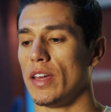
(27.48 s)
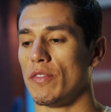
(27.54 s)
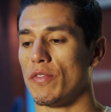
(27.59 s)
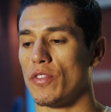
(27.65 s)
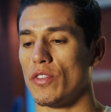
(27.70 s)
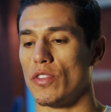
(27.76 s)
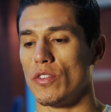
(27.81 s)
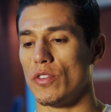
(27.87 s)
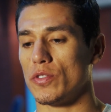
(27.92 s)

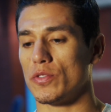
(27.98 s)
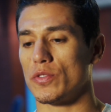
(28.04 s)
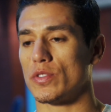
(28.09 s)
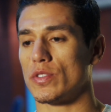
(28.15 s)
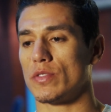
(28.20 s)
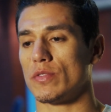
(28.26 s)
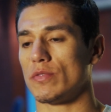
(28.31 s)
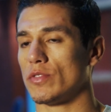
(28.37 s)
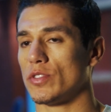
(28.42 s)
and for
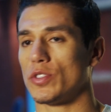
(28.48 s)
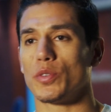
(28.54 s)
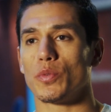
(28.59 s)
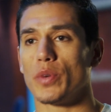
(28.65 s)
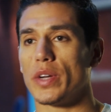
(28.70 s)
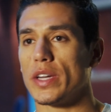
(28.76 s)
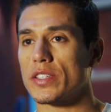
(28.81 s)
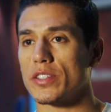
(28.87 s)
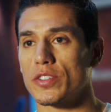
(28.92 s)
those
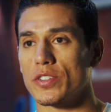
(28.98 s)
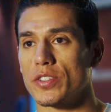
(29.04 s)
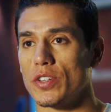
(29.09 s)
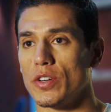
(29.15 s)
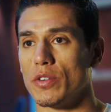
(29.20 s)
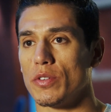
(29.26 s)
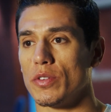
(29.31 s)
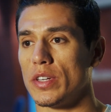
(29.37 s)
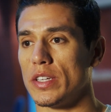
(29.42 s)
two weeks or
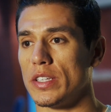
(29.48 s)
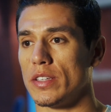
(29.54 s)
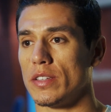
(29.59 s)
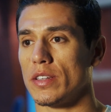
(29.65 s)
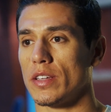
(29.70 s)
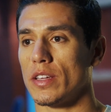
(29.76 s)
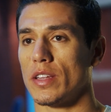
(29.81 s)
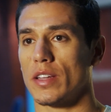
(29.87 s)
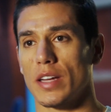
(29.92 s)
so, it
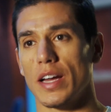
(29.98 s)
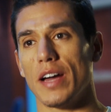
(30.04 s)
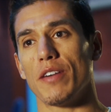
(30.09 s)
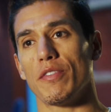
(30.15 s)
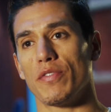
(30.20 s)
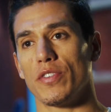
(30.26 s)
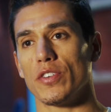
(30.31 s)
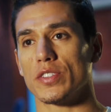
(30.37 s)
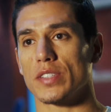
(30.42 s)

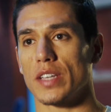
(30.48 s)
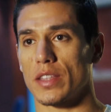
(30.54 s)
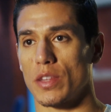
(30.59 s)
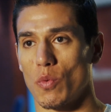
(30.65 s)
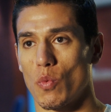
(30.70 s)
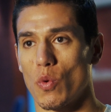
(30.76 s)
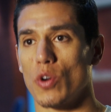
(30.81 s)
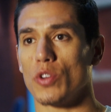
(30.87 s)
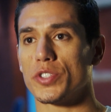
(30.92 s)
kind of feels
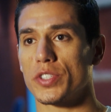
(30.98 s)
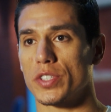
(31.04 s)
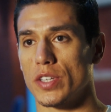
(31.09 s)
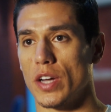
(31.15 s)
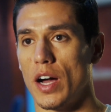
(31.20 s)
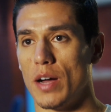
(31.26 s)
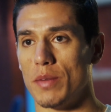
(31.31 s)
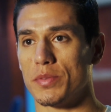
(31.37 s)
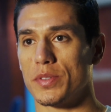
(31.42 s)
like the world
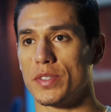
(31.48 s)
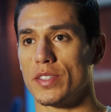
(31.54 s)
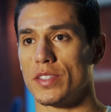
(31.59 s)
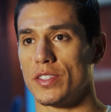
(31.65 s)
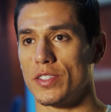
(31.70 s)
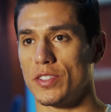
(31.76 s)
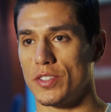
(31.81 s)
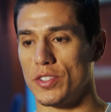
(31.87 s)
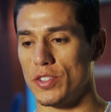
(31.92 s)

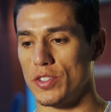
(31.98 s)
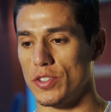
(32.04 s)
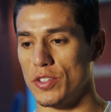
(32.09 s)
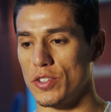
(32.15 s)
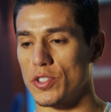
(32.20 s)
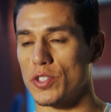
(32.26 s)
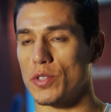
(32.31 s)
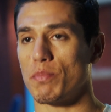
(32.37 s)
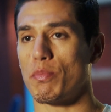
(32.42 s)
stops
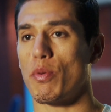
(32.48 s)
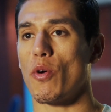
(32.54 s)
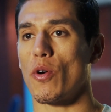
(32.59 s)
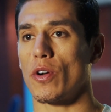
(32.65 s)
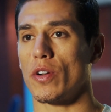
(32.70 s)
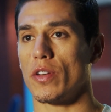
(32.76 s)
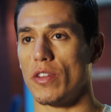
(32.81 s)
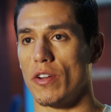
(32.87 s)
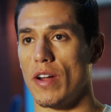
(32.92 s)
to
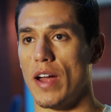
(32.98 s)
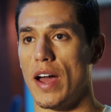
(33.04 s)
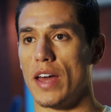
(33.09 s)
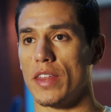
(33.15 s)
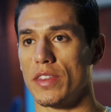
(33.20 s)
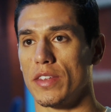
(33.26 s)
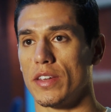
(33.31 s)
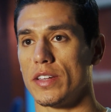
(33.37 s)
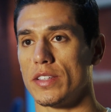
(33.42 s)
support their
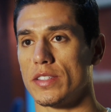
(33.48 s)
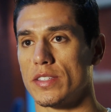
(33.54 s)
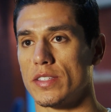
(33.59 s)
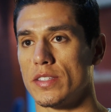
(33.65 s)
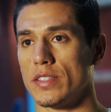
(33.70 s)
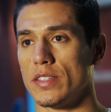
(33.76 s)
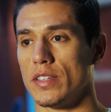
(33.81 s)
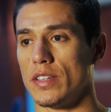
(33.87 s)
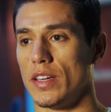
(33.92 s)

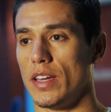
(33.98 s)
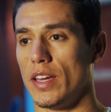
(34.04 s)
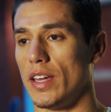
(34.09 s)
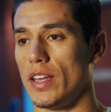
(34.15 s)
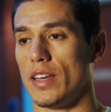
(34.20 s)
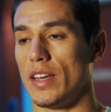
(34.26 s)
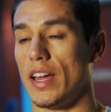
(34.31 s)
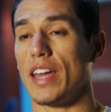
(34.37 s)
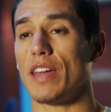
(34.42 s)
athletes,
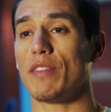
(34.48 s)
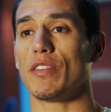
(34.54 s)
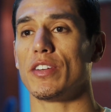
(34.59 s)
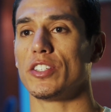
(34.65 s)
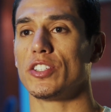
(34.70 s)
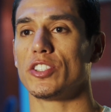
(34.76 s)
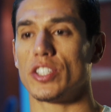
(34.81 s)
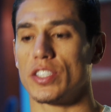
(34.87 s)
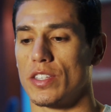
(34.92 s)
and not
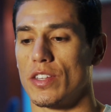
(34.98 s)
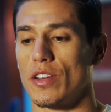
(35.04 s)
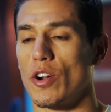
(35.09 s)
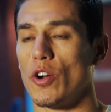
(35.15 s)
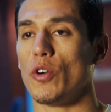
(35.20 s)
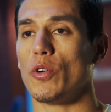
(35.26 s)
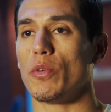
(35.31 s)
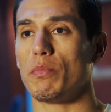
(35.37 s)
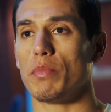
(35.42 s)
even just
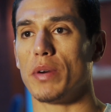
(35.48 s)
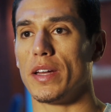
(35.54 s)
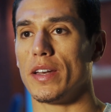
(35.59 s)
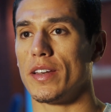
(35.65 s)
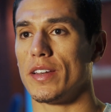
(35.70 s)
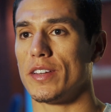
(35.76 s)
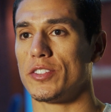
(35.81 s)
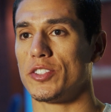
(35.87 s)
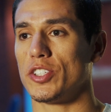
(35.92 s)
their own,
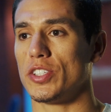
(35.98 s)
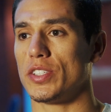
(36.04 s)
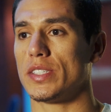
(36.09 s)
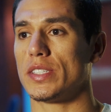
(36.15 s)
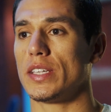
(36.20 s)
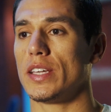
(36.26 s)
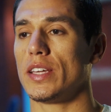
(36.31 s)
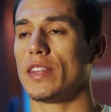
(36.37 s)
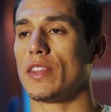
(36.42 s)
but to
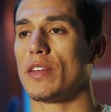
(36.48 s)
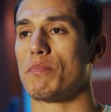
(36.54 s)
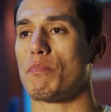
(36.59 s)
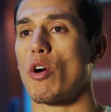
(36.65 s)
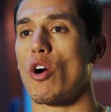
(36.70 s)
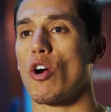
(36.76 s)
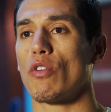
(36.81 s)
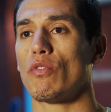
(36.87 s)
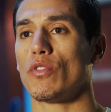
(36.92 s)
see the
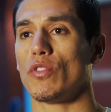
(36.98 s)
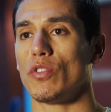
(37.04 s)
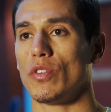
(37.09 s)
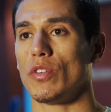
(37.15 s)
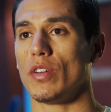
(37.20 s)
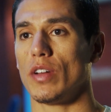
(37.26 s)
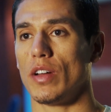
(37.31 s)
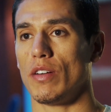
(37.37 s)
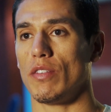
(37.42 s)

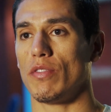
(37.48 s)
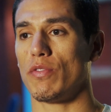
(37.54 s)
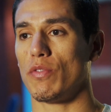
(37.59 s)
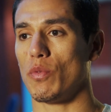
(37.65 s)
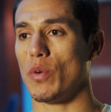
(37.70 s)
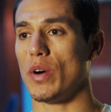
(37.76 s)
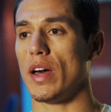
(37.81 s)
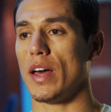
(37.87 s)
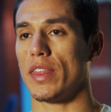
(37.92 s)
marvel
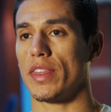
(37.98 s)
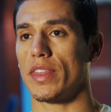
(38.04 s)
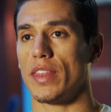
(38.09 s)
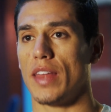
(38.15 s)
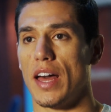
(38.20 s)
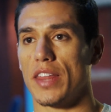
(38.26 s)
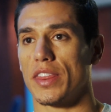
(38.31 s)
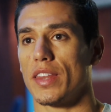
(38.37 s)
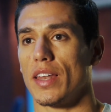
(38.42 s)
of what
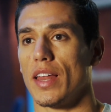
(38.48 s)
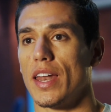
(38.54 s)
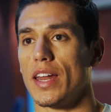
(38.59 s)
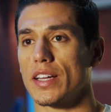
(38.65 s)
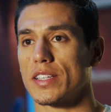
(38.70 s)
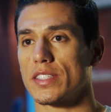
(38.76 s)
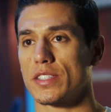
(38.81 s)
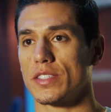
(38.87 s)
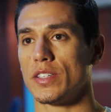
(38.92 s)

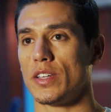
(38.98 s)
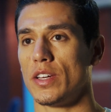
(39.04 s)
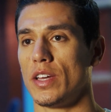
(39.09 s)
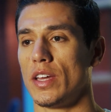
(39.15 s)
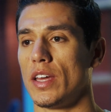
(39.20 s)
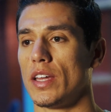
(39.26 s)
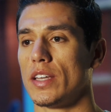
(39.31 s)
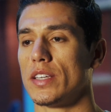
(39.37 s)
athletics